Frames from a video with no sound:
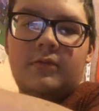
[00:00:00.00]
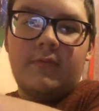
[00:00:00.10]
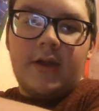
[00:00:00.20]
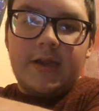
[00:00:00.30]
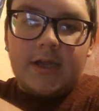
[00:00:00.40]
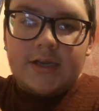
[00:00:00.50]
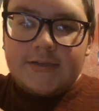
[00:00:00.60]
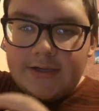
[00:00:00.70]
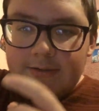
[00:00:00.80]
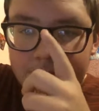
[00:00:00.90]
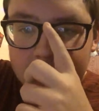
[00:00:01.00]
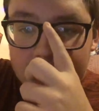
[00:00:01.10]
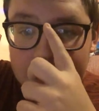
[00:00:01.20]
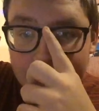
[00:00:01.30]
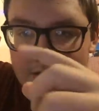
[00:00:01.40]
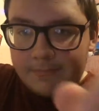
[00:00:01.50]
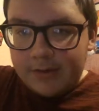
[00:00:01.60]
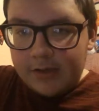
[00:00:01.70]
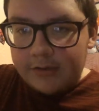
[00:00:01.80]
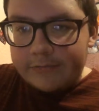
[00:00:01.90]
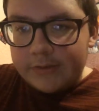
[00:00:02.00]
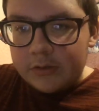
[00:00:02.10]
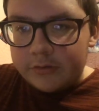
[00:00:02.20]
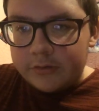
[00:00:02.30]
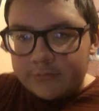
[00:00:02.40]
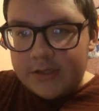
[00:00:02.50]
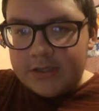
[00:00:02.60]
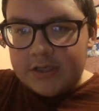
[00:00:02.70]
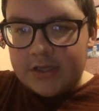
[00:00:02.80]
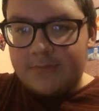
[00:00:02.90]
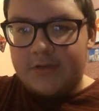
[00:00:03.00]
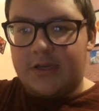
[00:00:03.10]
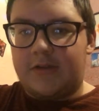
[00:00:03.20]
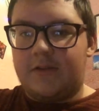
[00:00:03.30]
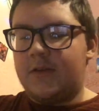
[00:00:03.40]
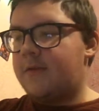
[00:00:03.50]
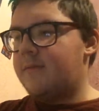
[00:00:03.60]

Why can't I put them in? Because we don't know which teams it is.